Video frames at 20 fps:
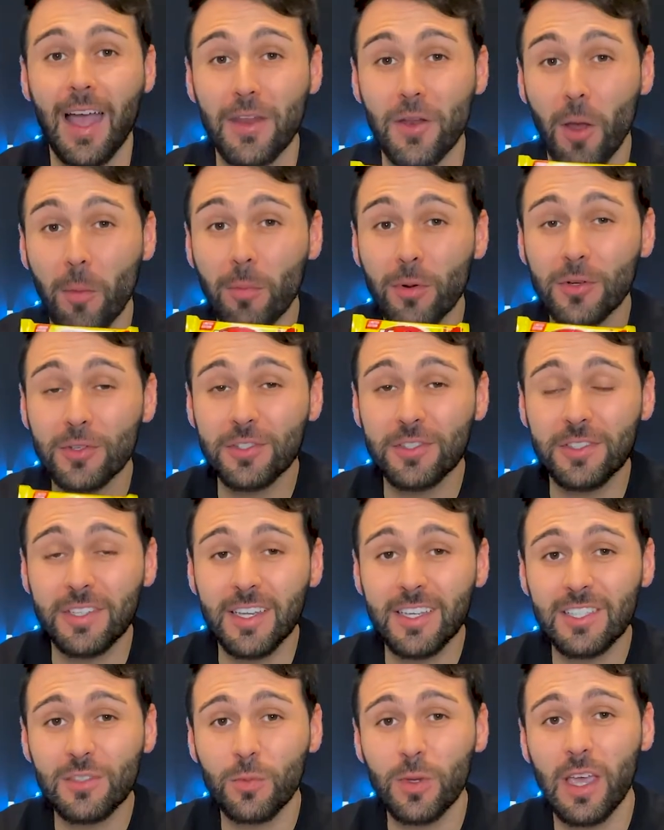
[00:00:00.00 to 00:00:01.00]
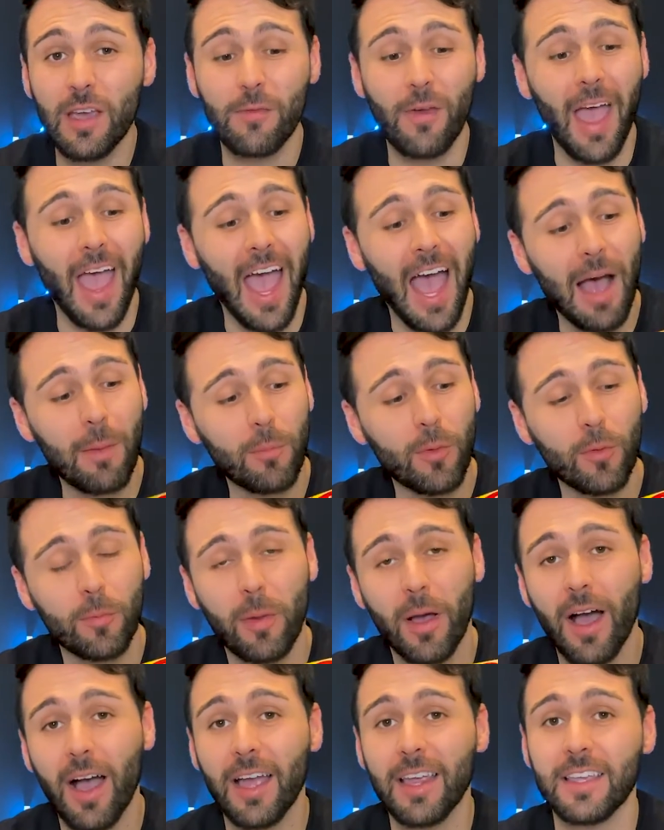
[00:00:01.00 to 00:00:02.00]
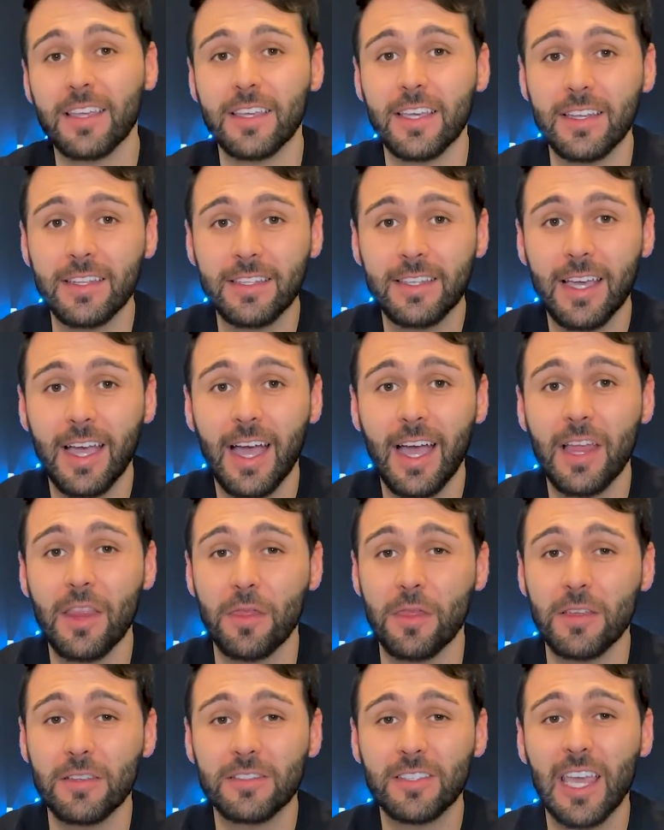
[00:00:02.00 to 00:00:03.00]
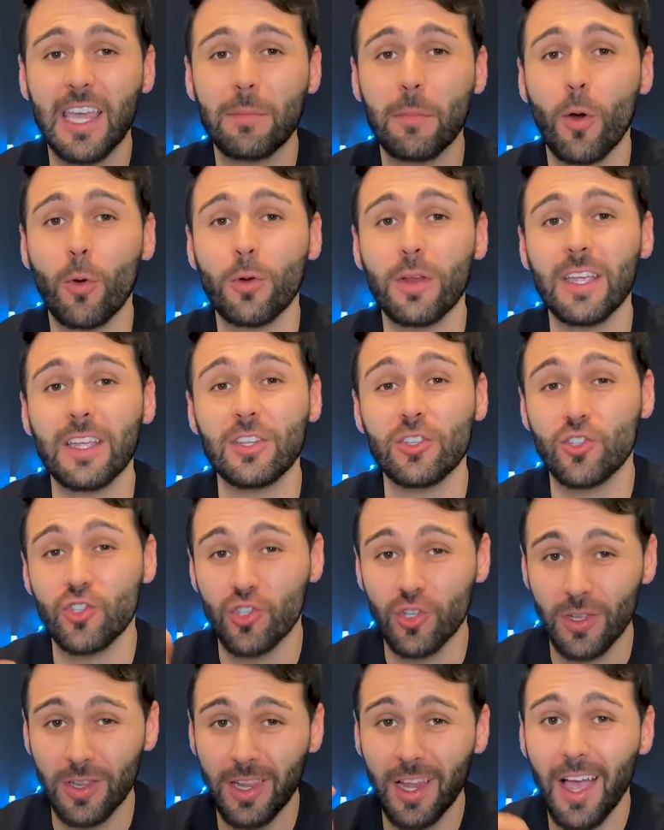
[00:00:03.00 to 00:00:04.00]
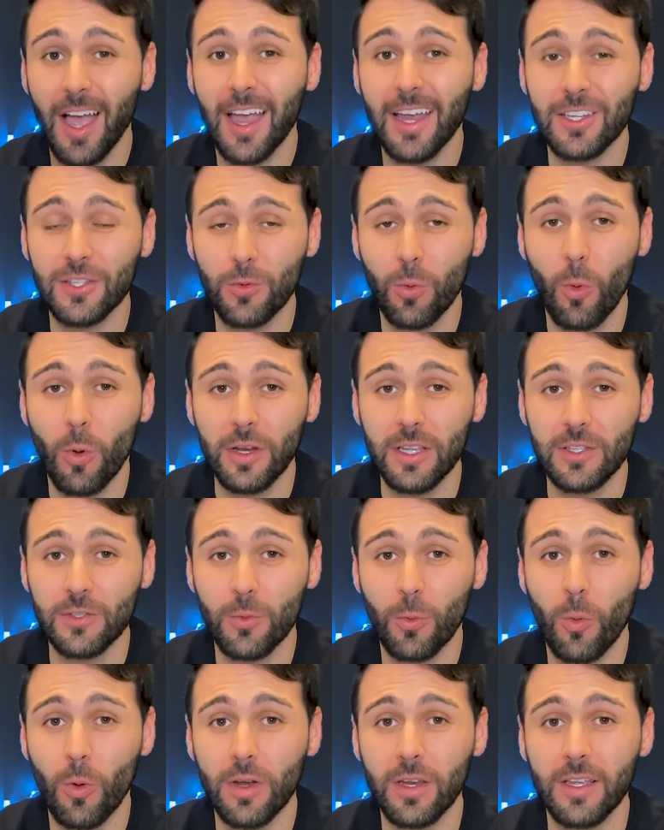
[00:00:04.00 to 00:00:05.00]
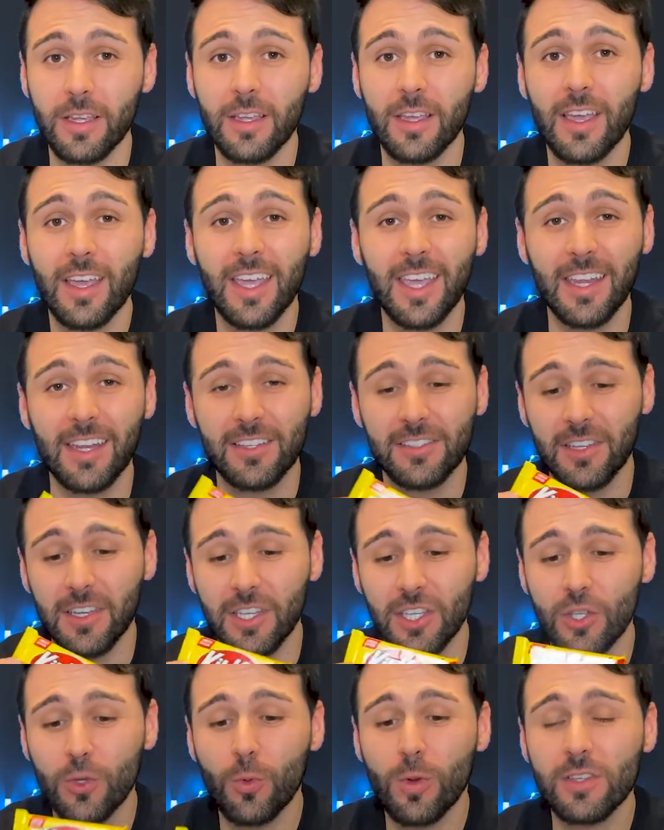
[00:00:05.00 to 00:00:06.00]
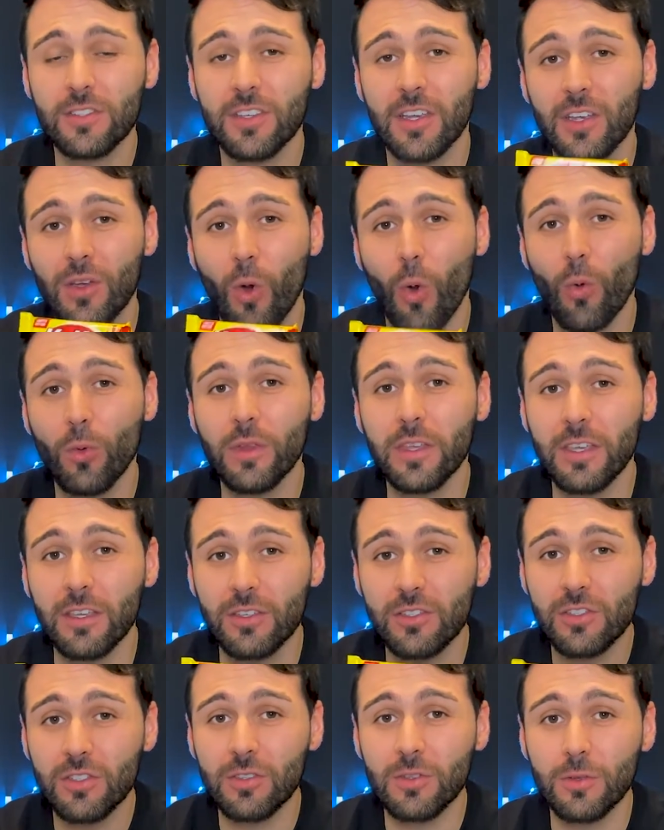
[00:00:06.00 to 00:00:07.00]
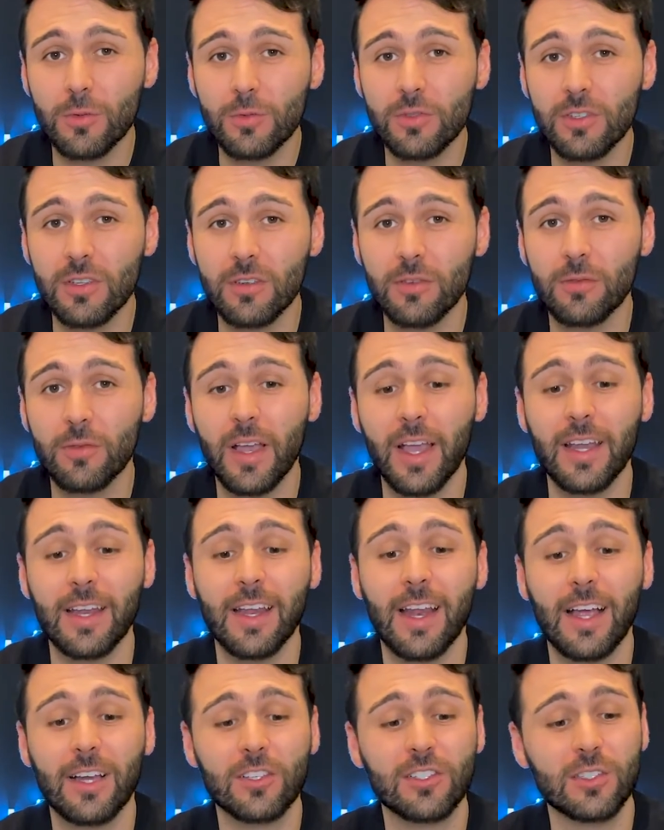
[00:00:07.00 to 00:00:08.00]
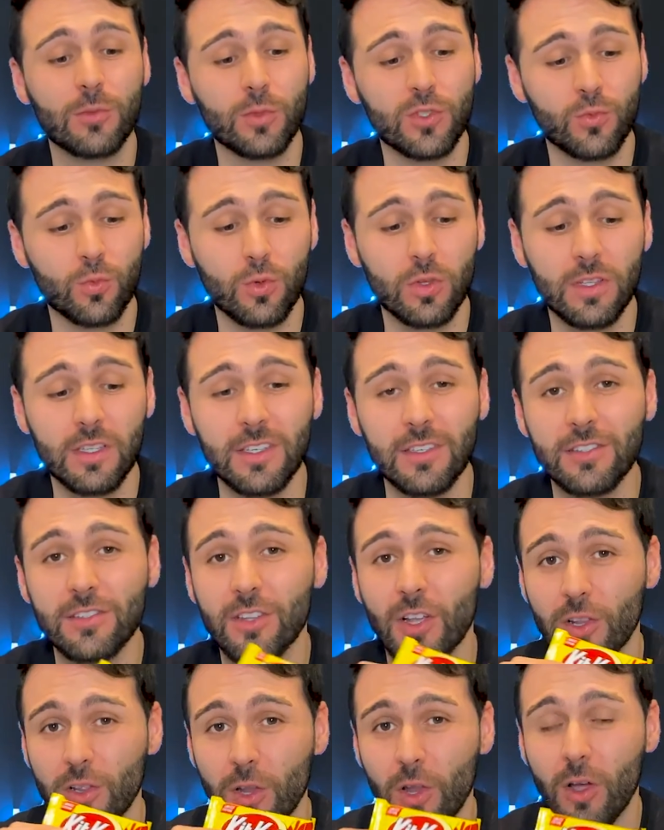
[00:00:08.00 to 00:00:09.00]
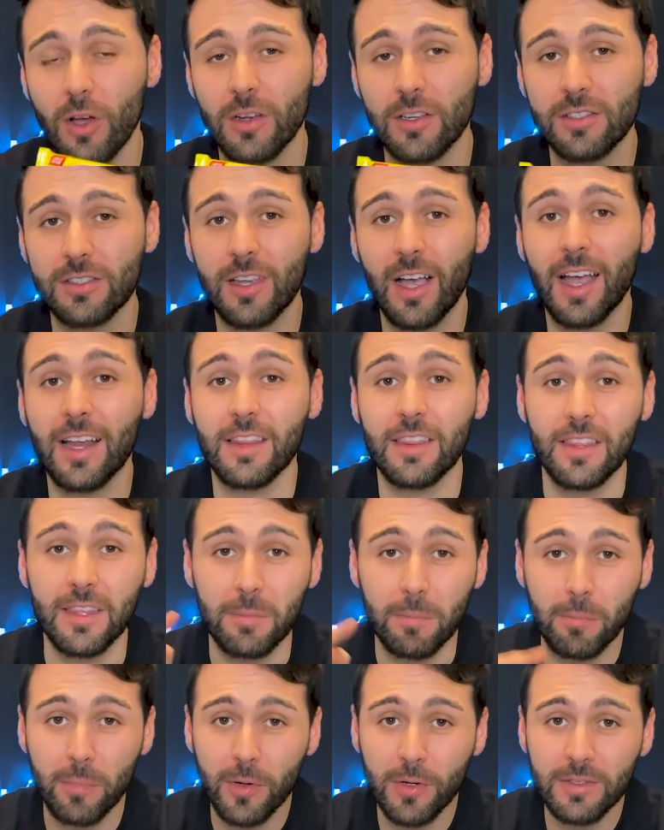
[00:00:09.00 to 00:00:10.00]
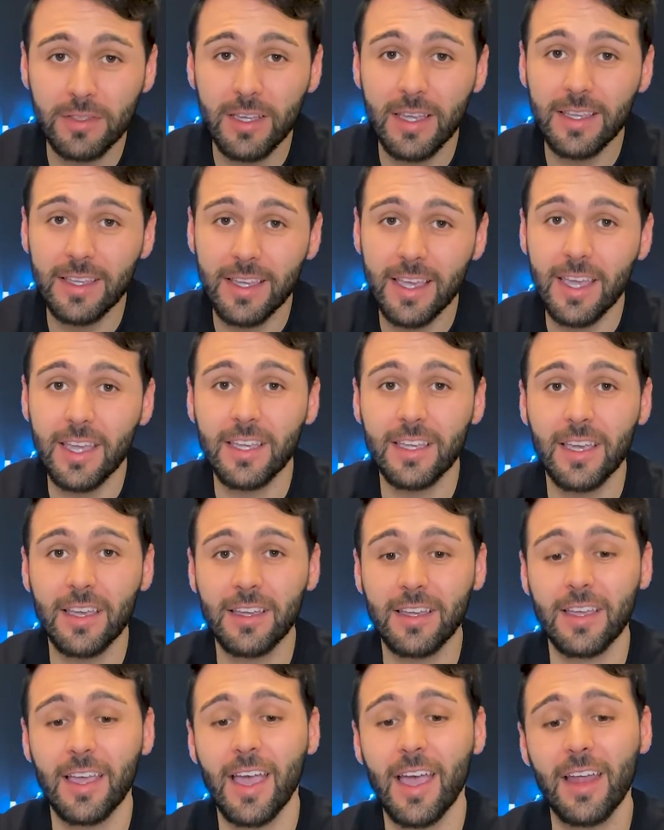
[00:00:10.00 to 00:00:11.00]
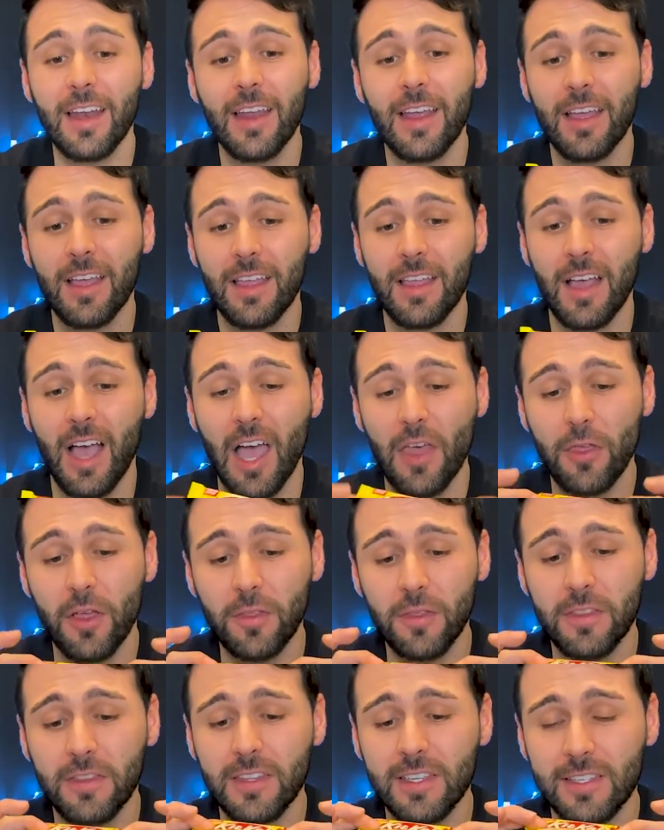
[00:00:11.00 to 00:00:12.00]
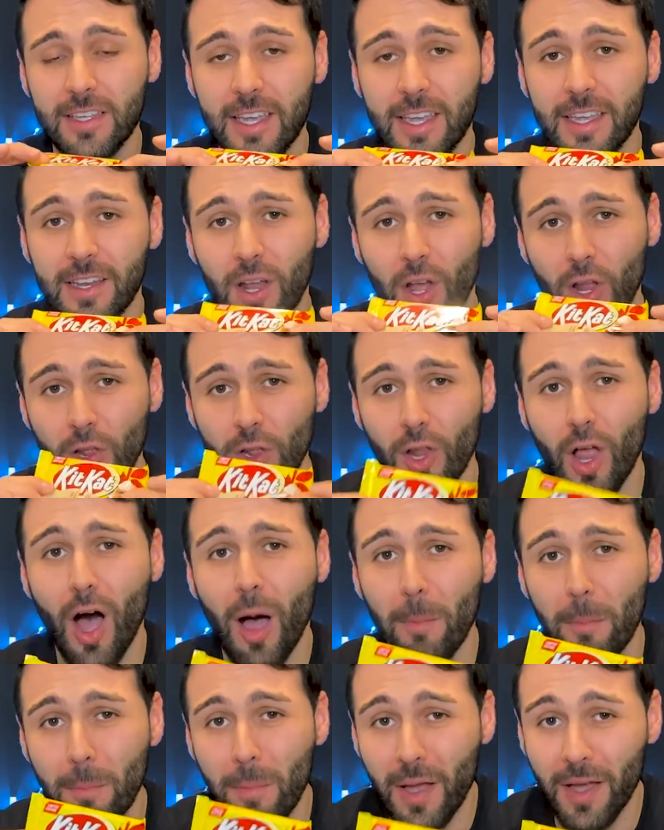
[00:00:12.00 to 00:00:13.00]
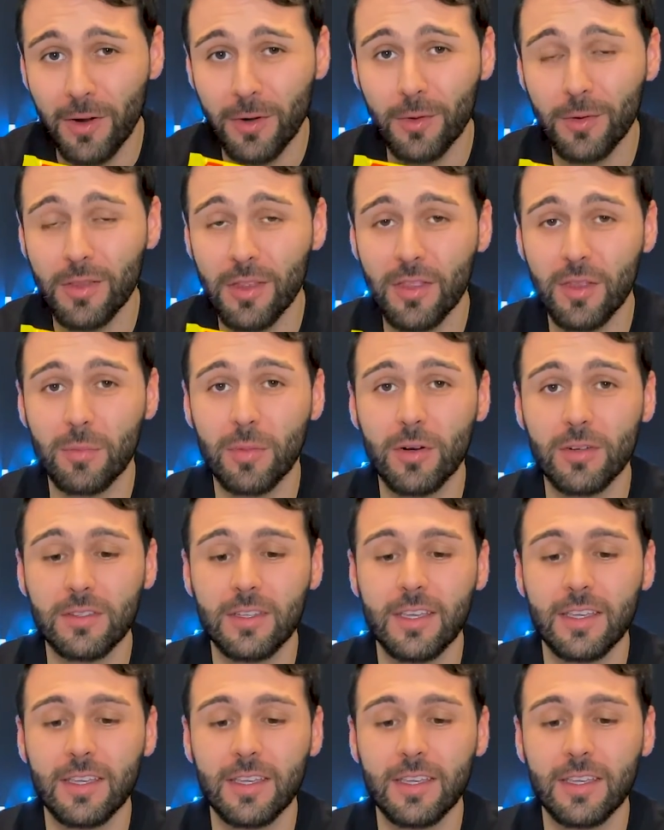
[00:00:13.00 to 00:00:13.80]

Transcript: number 6, we have Apple Pie Kit Kat. This came out in July 2020. It is a USA only exclusive, and it actually was released alongside the Birthday Cake Kit Kat. I thought this hit a lot better than the birthday